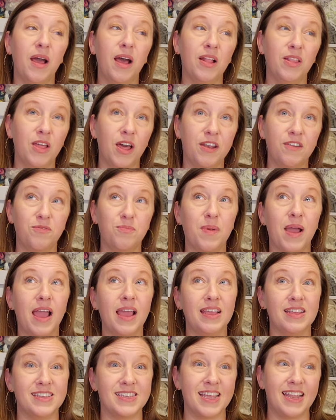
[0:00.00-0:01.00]
a lot of
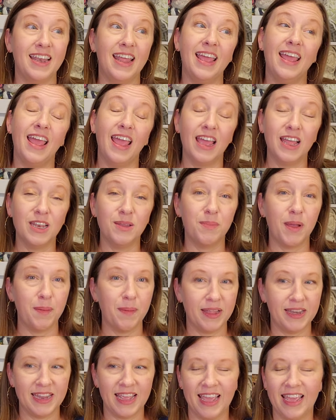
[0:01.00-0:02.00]
my Sunday and my
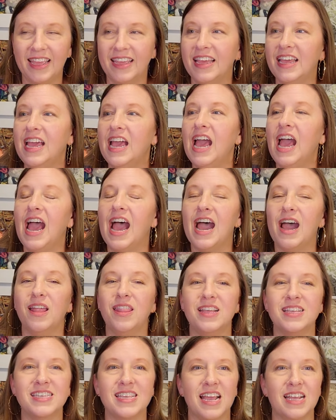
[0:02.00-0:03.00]
Monday
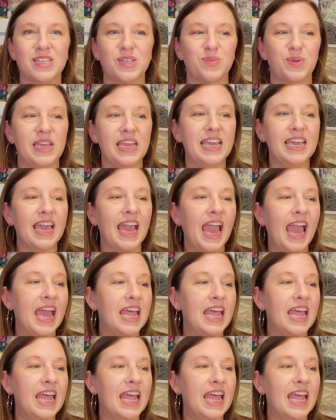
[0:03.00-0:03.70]
this last week.